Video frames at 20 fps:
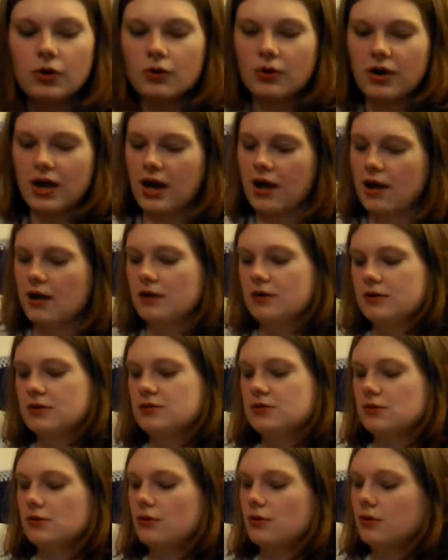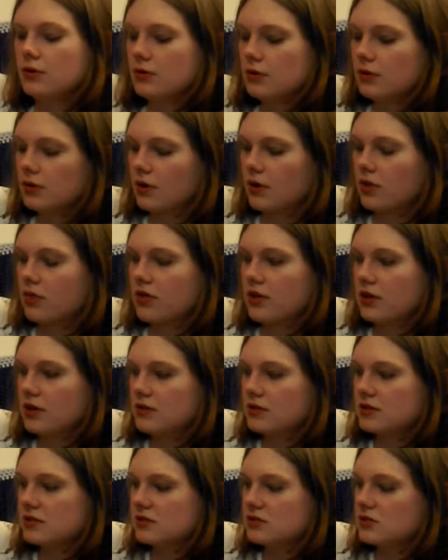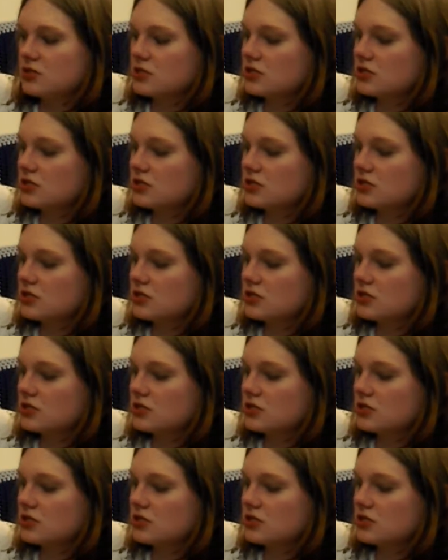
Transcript: Okay, so I think this is